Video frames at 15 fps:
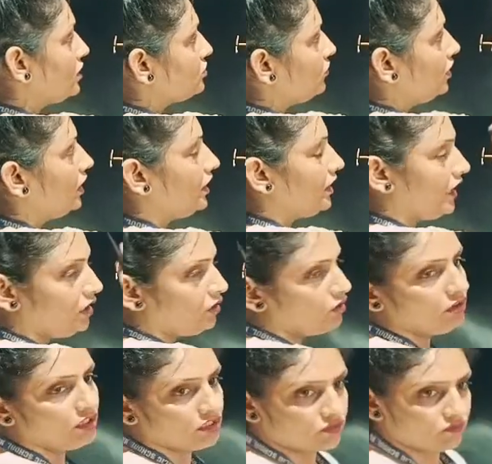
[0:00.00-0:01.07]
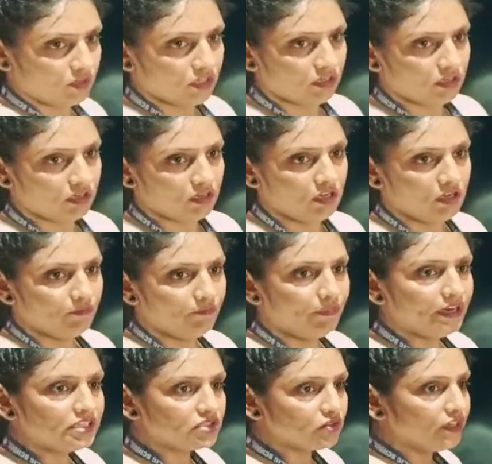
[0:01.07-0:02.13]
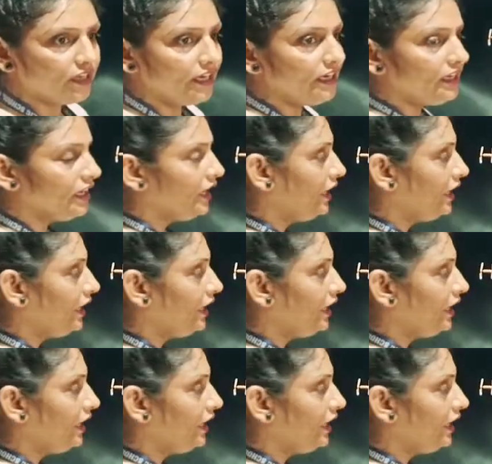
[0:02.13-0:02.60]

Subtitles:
will attain on this one. But student,